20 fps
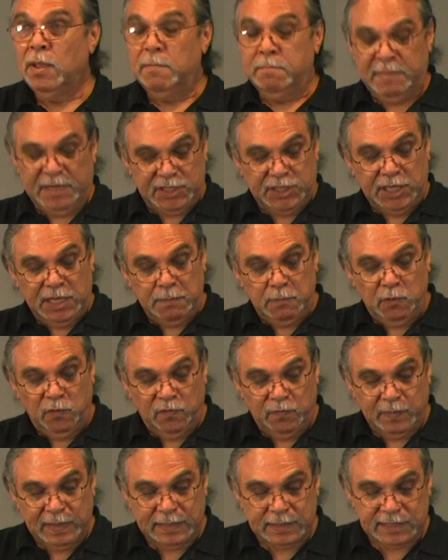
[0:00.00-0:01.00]
Mexica
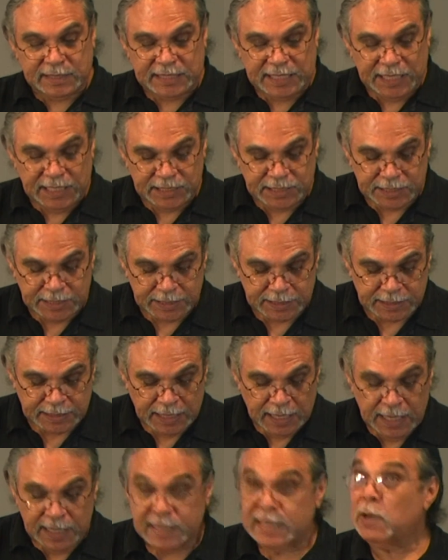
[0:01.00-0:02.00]
movement
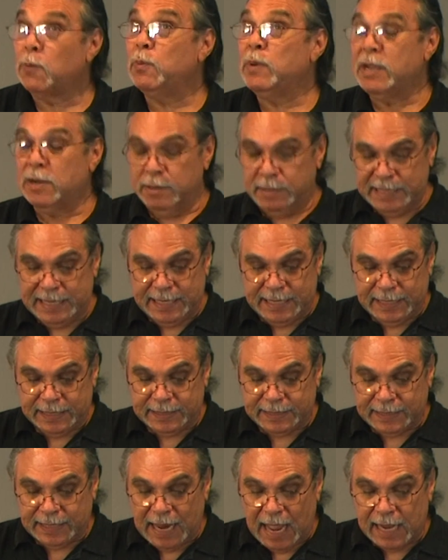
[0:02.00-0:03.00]
teaches that we are
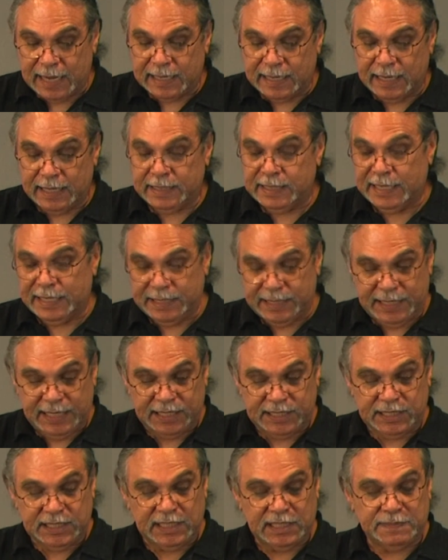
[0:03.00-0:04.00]
Tezcatlipoca, the
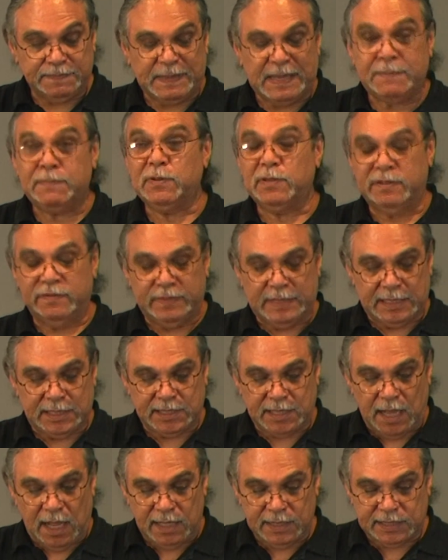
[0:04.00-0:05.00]
indigenous people of
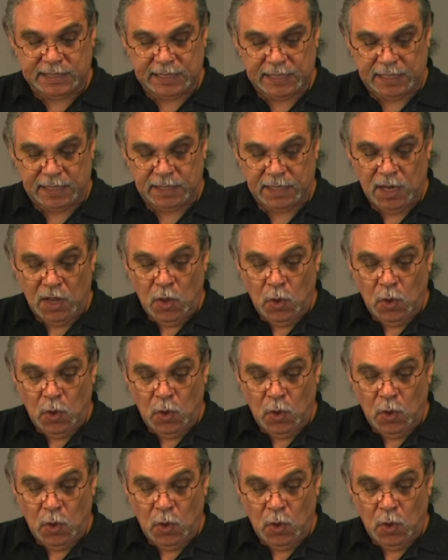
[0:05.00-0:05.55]
this continent,